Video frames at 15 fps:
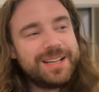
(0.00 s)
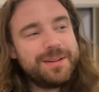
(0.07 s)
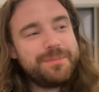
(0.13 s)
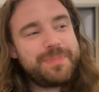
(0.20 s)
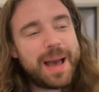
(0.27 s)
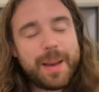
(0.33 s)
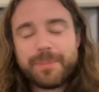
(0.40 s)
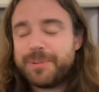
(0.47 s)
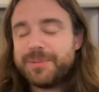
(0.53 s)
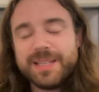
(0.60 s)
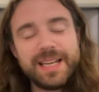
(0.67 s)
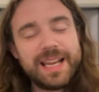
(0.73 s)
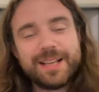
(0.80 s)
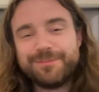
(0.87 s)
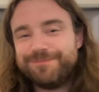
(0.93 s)
Pep
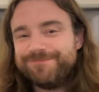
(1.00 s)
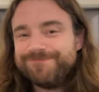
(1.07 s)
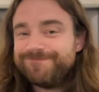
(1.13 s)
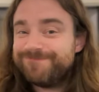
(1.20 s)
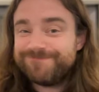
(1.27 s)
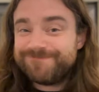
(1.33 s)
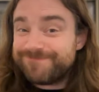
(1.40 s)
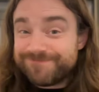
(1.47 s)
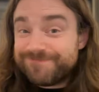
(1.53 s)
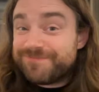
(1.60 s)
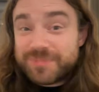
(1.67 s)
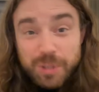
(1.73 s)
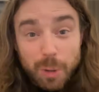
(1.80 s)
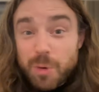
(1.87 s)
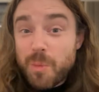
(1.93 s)
did it,
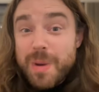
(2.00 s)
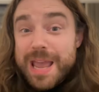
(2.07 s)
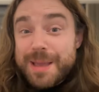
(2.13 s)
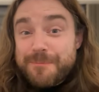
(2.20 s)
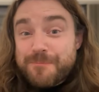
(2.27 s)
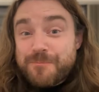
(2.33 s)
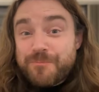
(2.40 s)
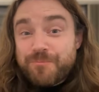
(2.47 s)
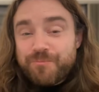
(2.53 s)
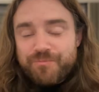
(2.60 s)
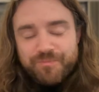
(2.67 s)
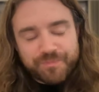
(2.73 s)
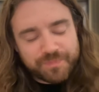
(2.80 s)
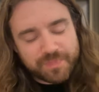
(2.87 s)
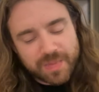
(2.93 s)
so can we.
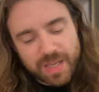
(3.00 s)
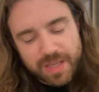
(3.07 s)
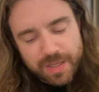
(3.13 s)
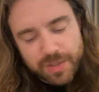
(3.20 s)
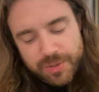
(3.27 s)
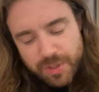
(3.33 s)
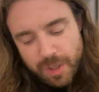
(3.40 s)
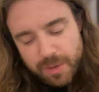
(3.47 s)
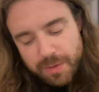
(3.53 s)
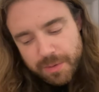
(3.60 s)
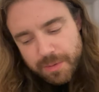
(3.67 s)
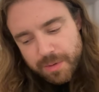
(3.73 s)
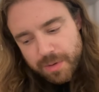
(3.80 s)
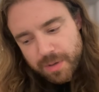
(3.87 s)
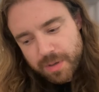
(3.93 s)
So
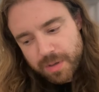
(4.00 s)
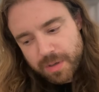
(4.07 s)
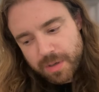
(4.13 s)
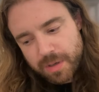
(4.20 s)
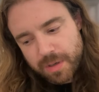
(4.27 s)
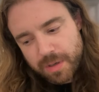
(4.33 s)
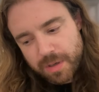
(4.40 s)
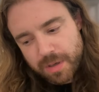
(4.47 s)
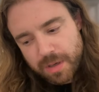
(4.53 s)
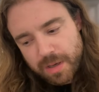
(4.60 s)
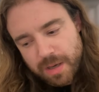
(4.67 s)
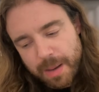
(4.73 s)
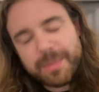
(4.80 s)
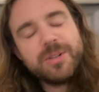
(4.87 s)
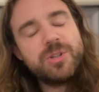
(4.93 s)

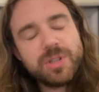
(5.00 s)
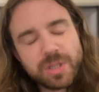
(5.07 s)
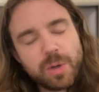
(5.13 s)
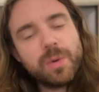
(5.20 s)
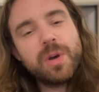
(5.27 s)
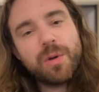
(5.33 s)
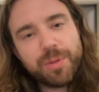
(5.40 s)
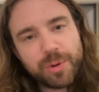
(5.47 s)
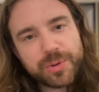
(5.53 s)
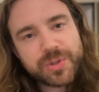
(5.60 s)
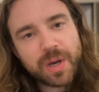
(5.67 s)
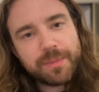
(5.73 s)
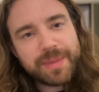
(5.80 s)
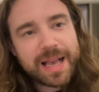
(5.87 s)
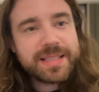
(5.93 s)
I'm interested to know what your thoughts
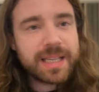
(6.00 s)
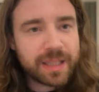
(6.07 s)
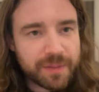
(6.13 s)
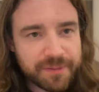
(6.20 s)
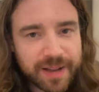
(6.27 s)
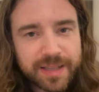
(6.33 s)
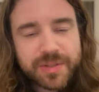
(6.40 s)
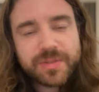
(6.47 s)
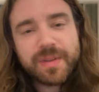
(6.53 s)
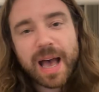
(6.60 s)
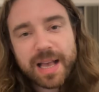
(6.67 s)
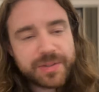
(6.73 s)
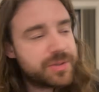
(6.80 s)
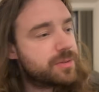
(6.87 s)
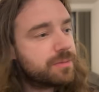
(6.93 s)
are as England fans,
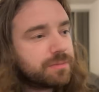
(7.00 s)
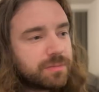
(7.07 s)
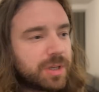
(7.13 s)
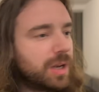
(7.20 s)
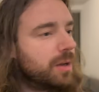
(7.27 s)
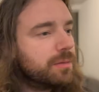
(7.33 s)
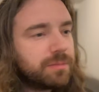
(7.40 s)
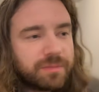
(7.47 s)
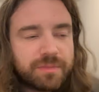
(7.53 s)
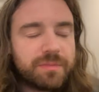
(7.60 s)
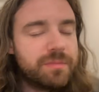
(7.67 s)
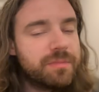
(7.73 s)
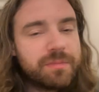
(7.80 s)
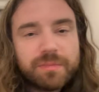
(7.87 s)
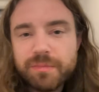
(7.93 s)
as,
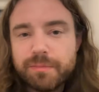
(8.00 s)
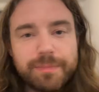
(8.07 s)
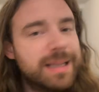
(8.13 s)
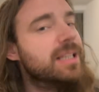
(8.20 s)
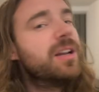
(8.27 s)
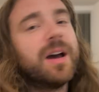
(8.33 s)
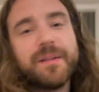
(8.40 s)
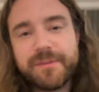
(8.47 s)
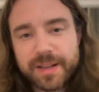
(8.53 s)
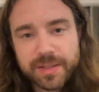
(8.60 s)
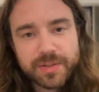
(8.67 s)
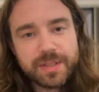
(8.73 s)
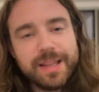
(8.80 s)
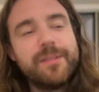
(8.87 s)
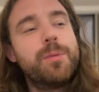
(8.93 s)
Man United
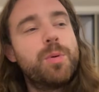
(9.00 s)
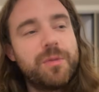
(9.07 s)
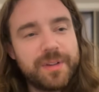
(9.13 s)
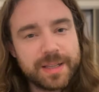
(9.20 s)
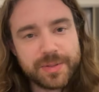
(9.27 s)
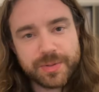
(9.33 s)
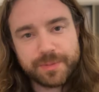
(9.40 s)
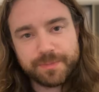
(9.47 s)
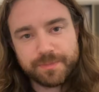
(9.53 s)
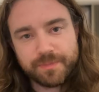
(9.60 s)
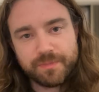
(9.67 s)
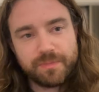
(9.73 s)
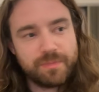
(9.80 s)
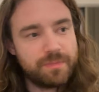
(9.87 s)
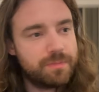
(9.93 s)
fans, Liverpool fans,
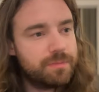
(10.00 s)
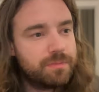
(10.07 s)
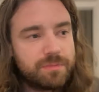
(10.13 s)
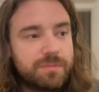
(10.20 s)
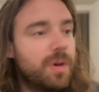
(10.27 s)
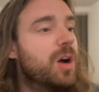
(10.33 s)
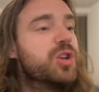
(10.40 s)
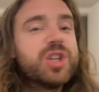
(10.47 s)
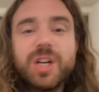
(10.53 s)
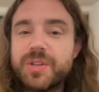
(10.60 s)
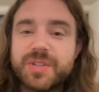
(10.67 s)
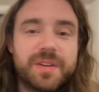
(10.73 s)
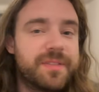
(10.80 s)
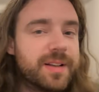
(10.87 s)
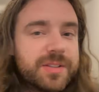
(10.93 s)

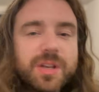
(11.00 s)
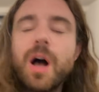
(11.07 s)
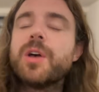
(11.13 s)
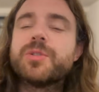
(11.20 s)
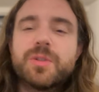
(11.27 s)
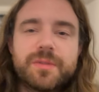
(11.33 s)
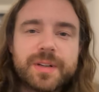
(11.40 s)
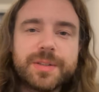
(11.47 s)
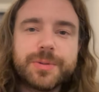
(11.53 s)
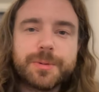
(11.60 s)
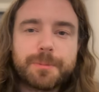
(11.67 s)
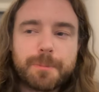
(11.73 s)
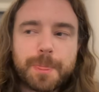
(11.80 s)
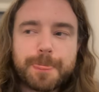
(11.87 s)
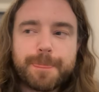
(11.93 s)
Chelsea fans, Arsenal fans.
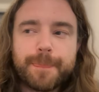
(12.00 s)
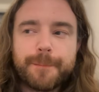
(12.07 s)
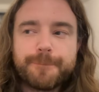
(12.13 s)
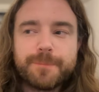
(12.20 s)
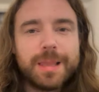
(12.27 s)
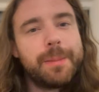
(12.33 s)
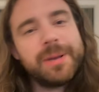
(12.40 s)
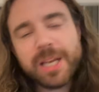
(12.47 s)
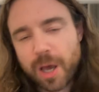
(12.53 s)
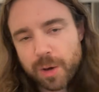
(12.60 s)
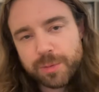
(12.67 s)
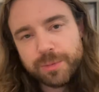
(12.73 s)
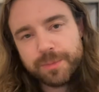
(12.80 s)
Let me know.